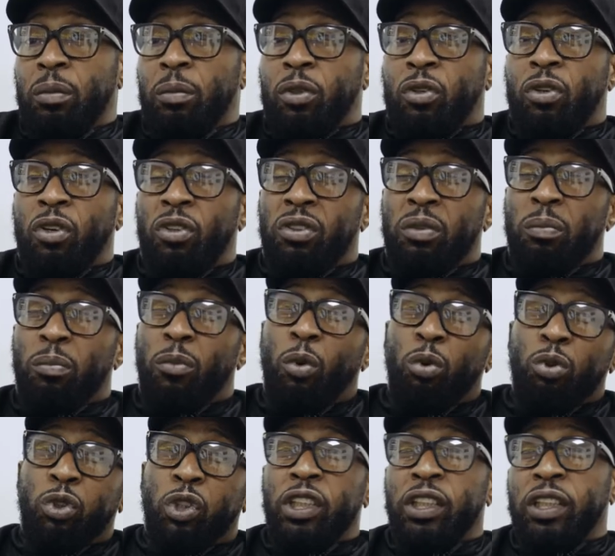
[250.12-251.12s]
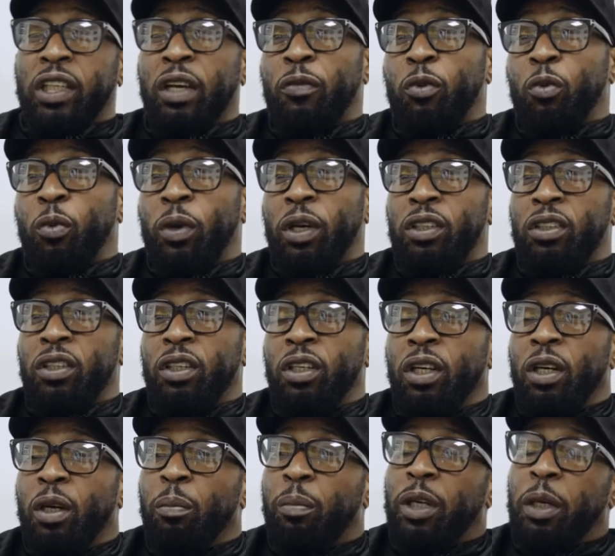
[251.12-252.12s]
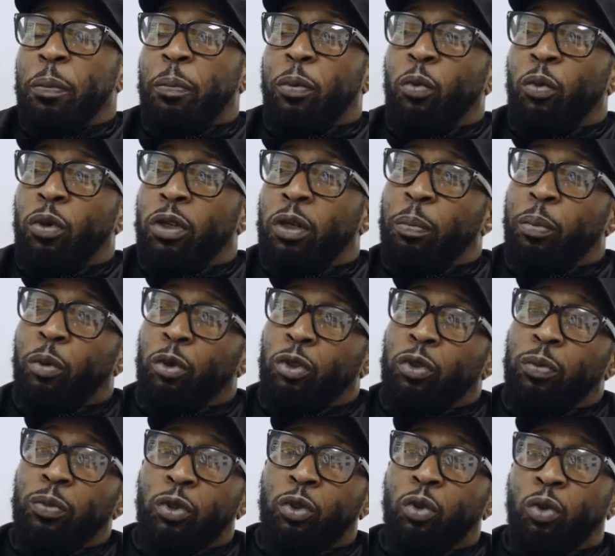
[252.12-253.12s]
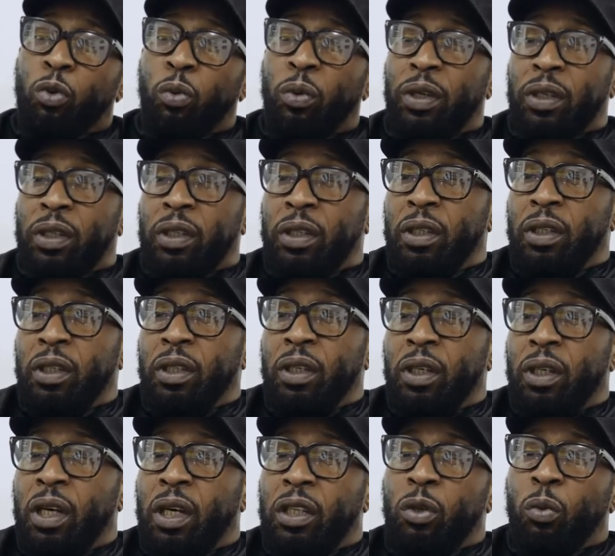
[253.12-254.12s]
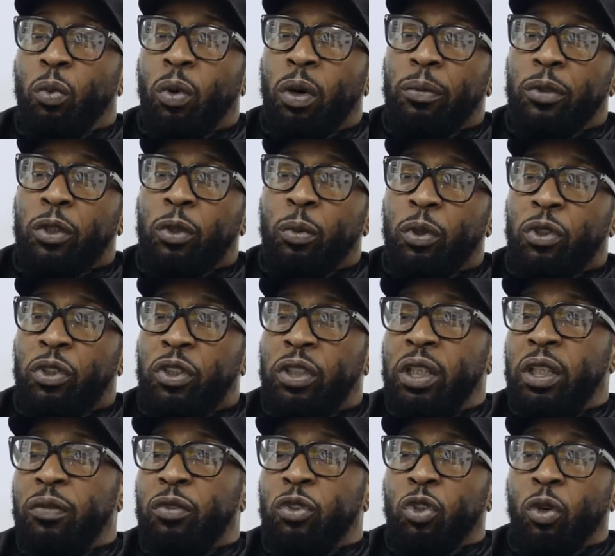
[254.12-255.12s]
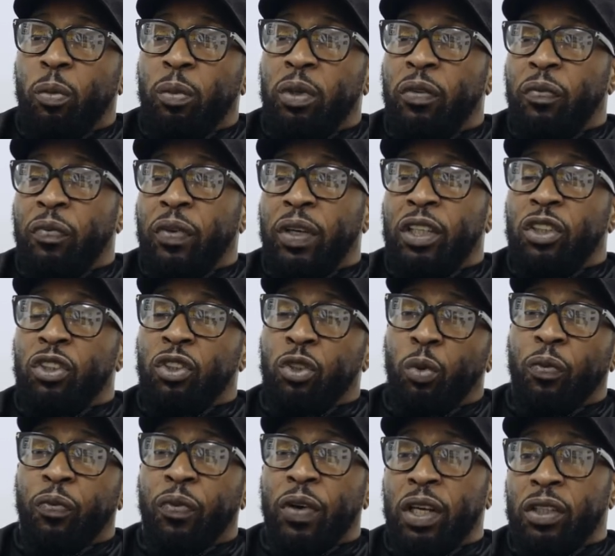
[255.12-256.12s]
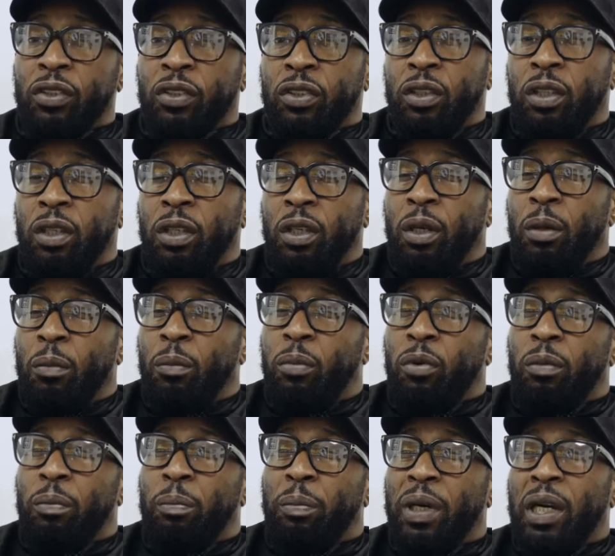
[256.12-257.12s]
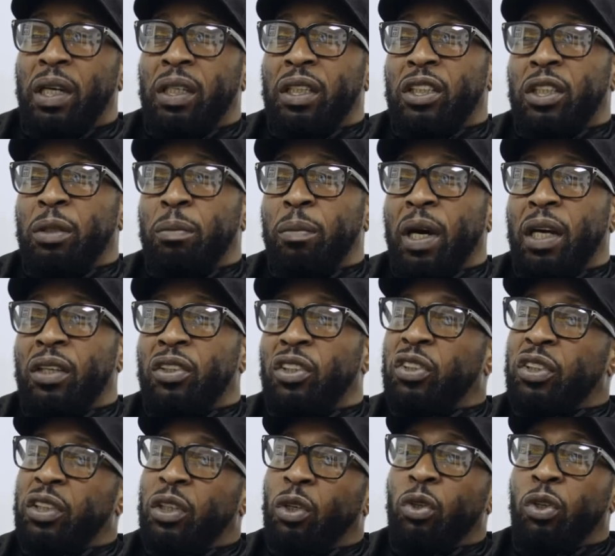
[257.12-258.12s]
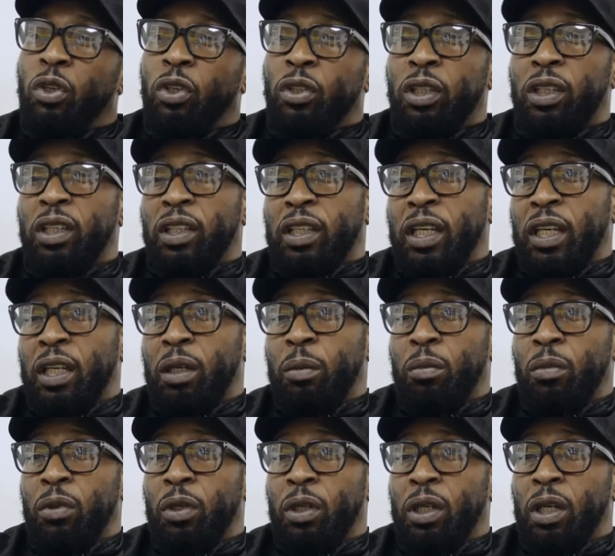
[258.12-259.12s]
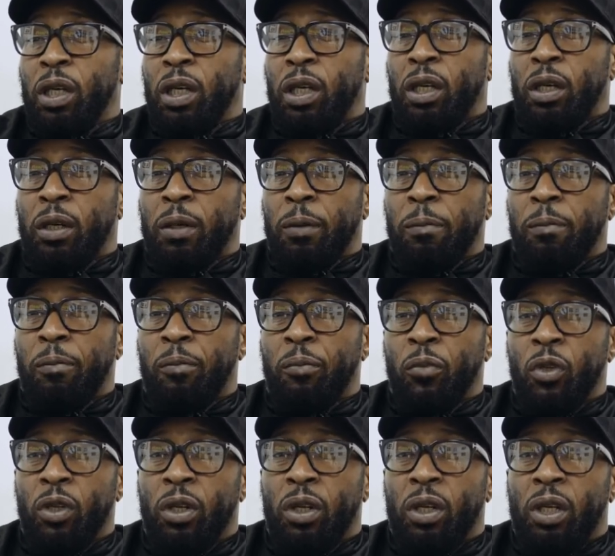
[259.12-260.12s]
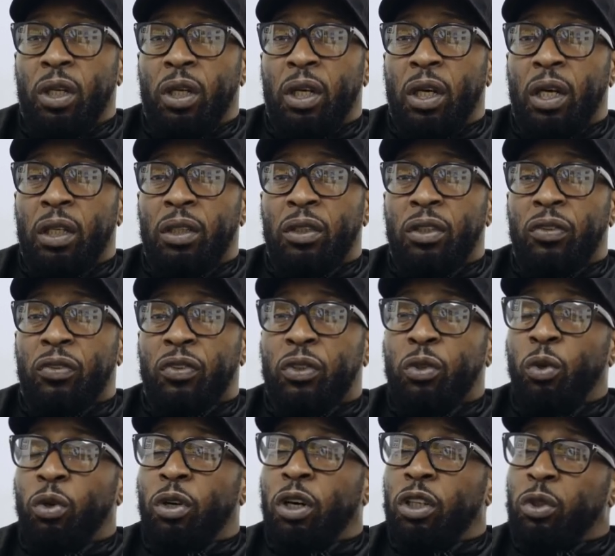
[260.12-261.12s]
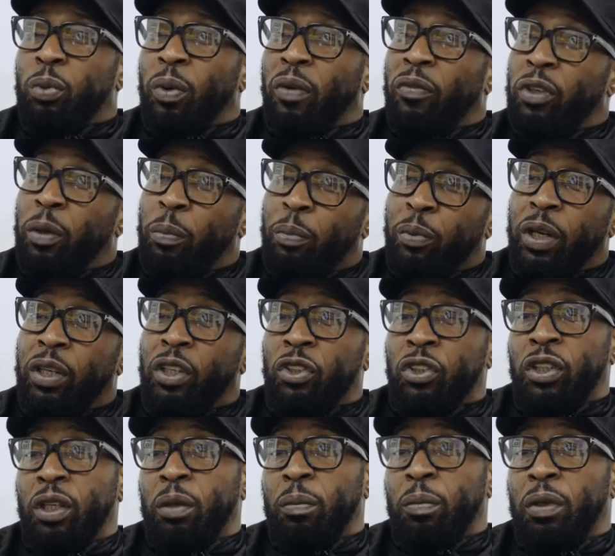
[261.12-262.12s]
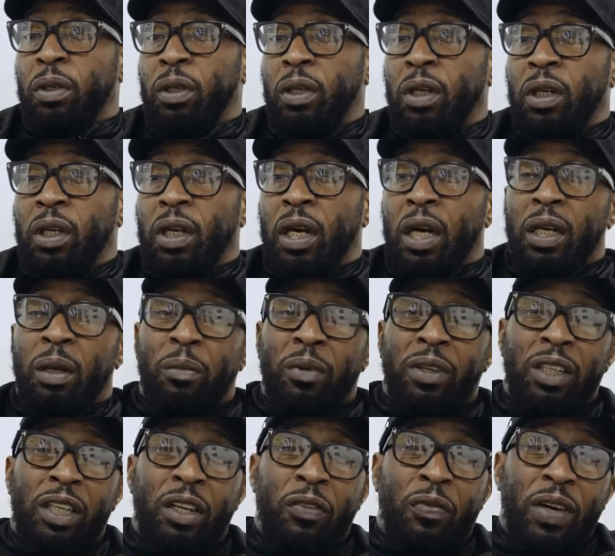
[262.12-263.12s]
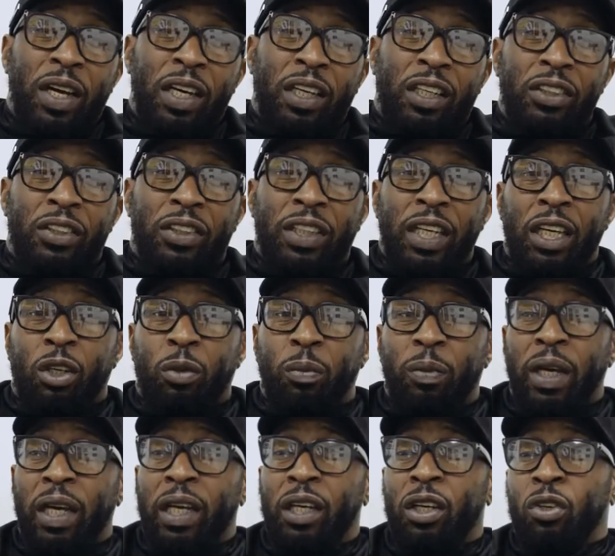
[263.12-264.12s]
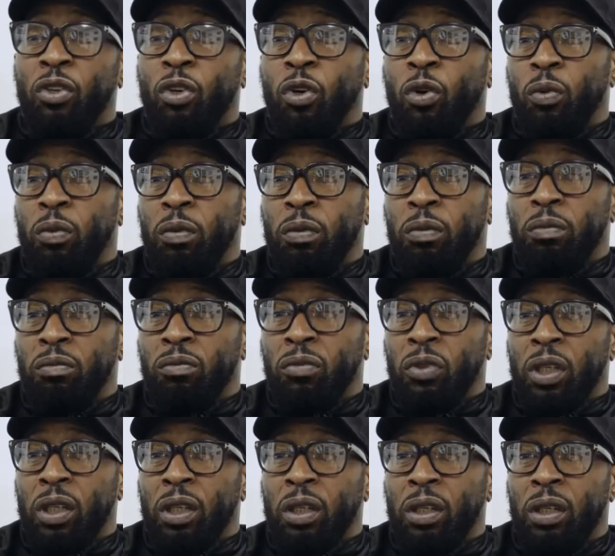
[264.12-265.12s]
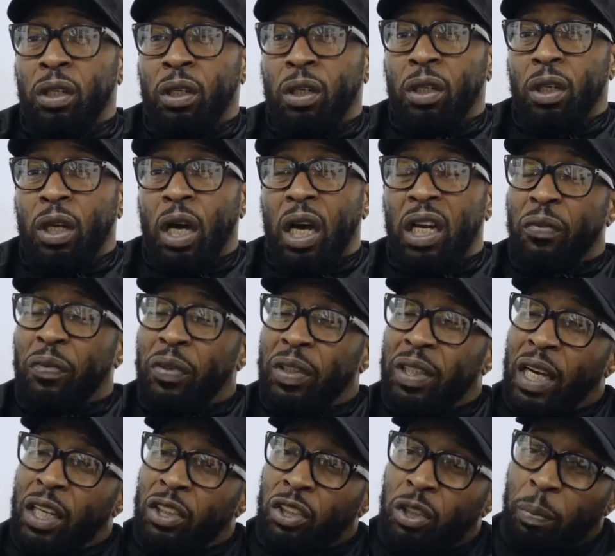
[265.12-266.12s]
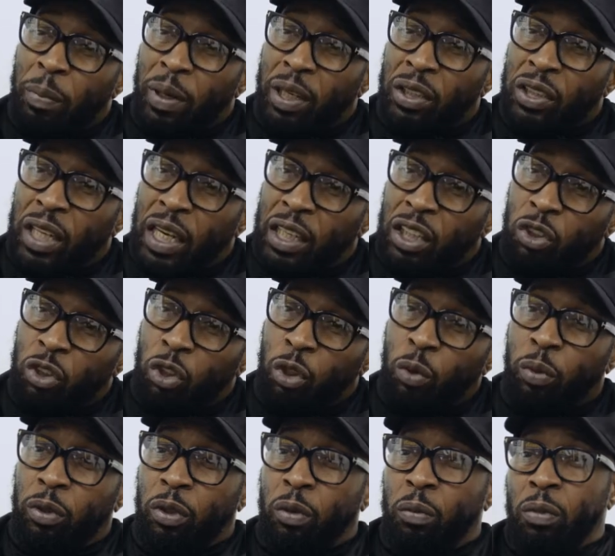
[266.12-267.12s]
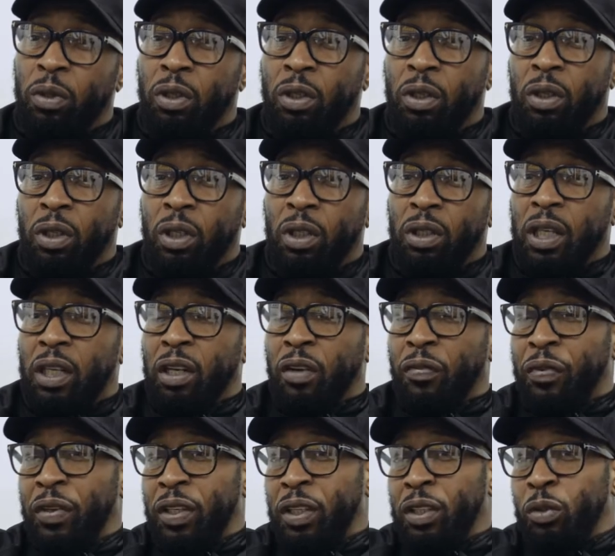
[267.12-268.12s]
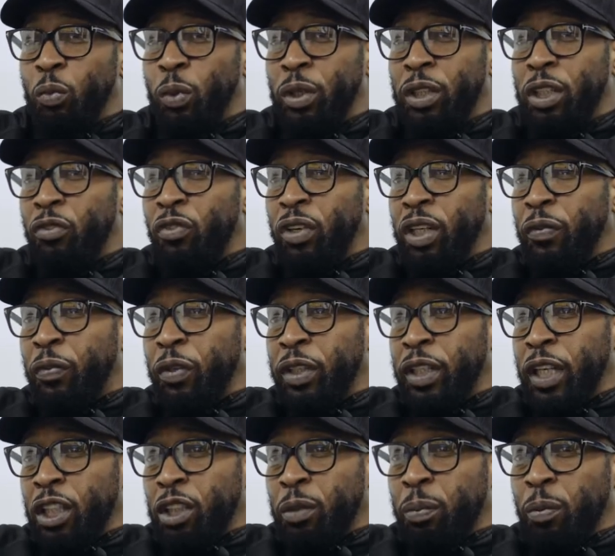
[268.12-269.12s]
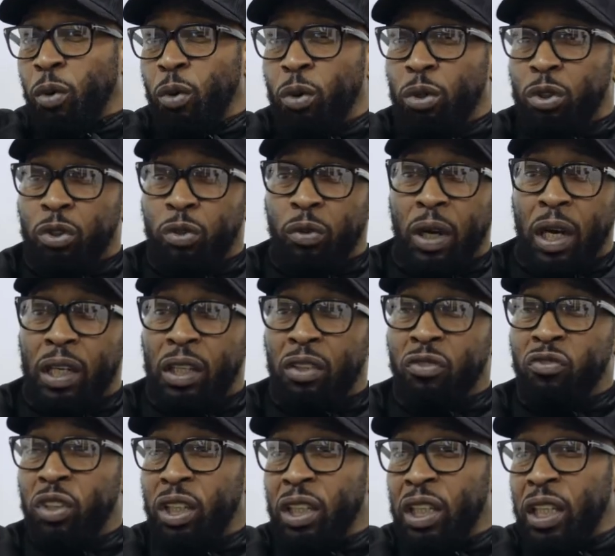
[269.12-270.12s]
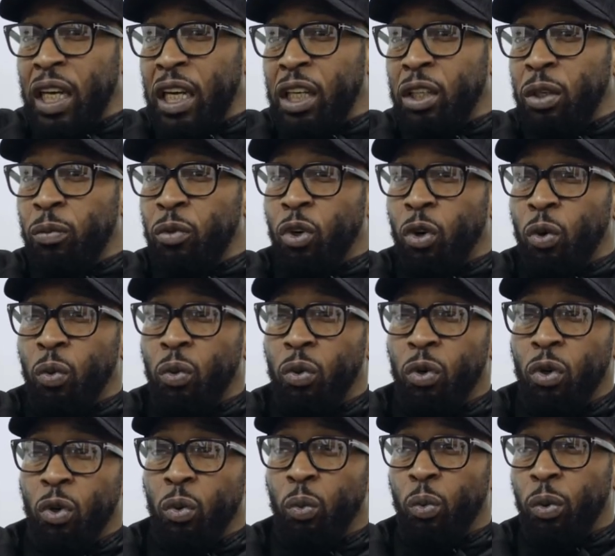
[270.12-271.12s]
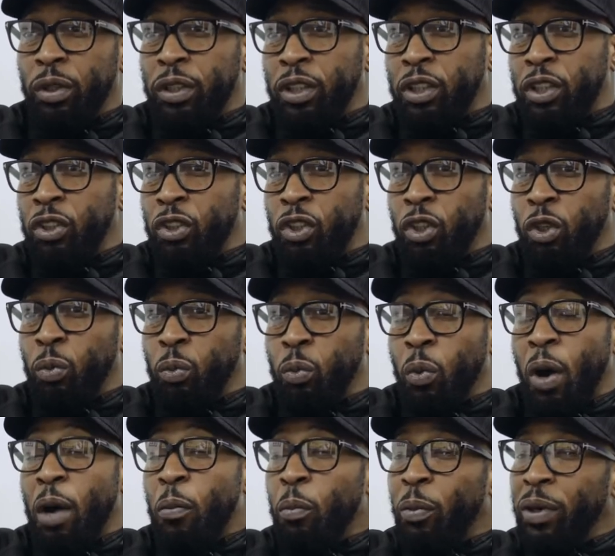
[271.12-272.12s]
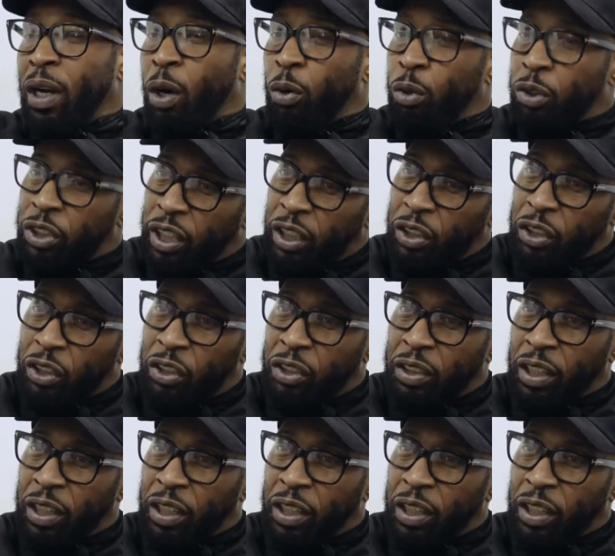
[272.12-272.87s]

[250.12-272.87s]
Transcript: Because most of these heavyweights, people want to push them too quick and they want them to achieve so many things so fast. But bear this in mind, they're still learning the game and they've still got to have an apprenticeship. And I mean, if I can take them 8-0, yeah, and I think that's the best I can do with them, then I think when they're ready for the exposure and really letting them know what they can do and without chasing